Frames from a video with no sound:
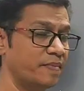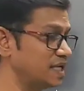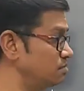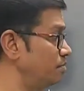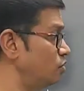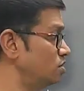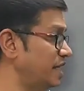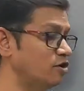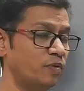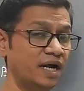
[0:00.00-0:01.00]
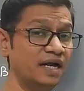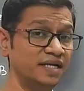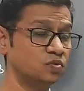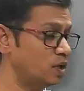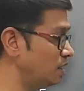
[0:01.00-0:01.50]
maximum because sin omega t
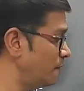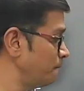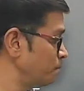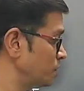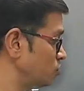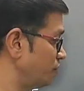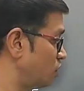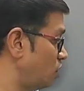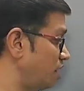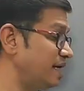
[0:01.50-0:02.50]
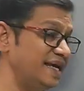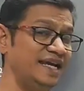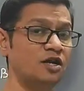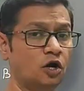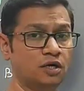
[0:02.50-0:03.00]
is 1. So we call it
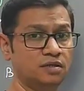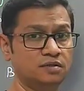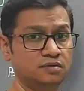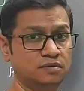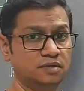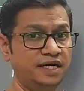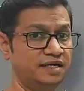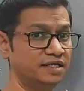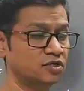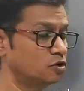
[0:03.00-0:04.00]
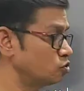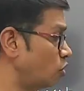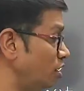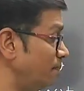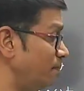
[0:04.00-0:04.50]
E naught, right? This is also
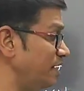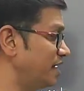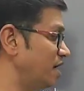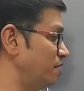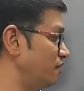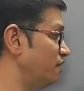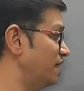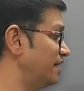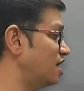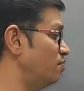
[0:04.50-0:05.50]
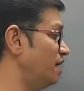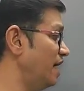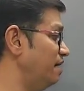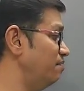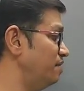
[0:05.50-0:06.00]
called peak EMF, and that will be
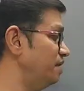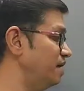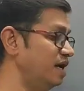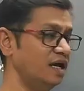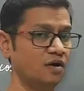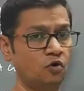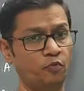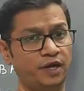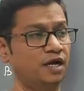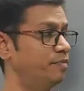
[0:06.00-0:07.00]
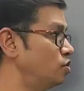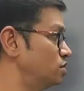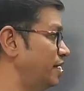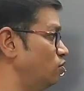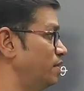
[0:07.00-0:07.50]
NBA omega
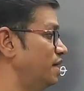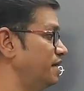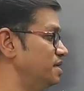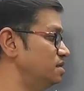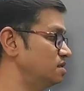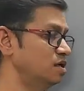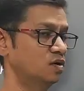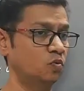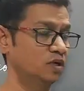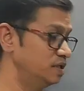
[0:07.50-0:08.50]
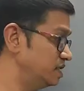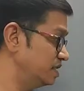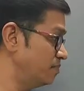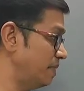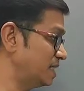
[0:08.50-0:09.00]
because sin omega t is 1. This
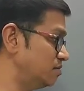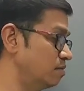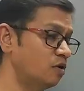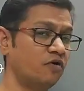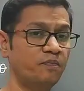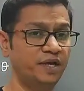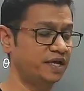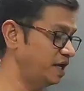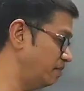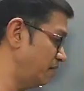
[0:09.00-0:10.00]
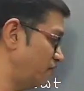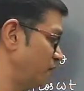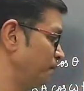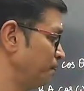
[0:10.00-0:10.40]
is the maximum or peak EMF.